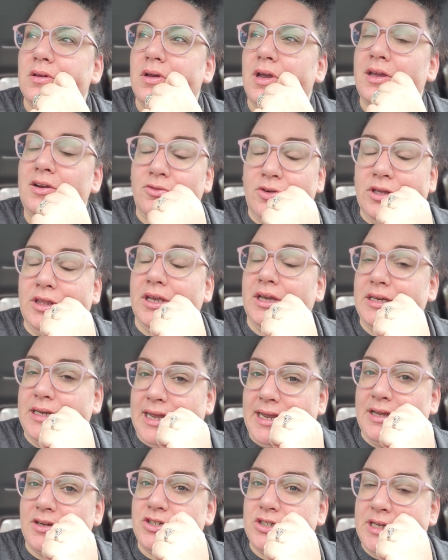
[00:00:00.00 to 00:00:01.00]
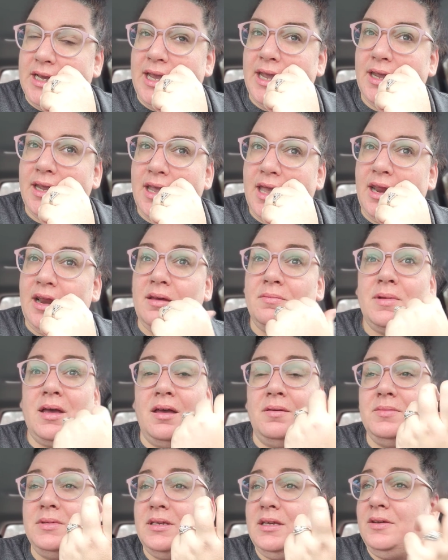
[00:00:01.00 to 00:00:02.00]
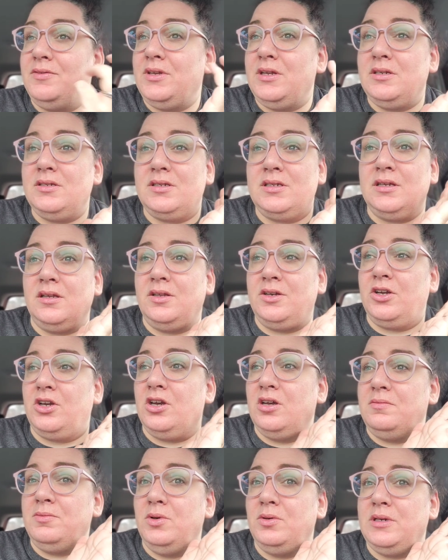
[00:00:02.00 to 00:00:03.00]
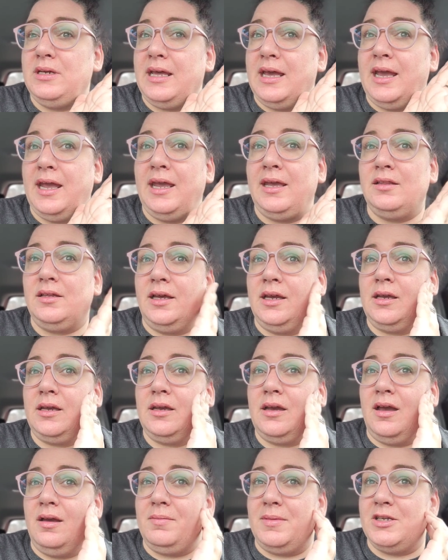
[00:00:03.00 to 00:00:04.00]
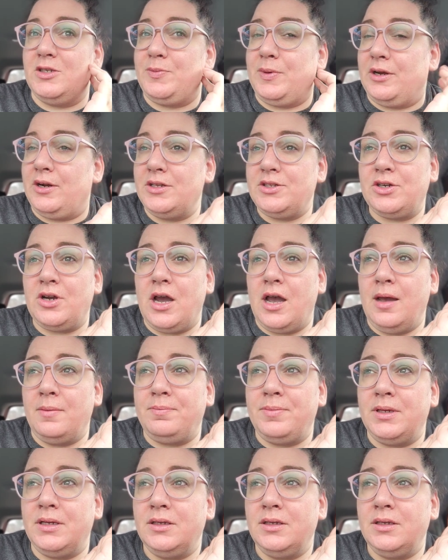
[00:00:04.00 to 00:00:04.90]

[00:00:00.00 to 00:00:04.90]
I had a really good day yesterday, and I'm I'm even still in a good mood today. Like uh, my spirits are up.